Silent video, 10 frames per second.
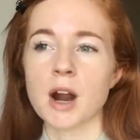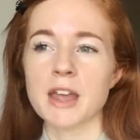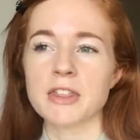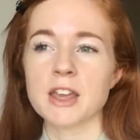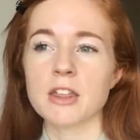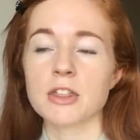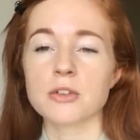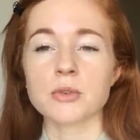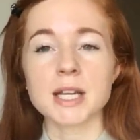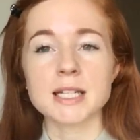I think,
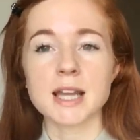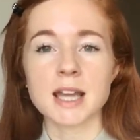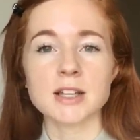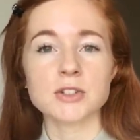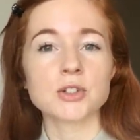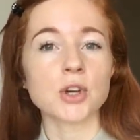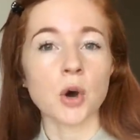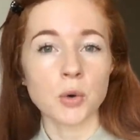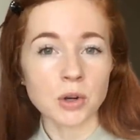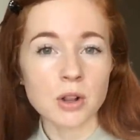3 days
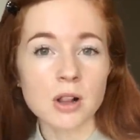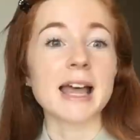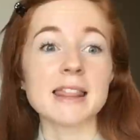total.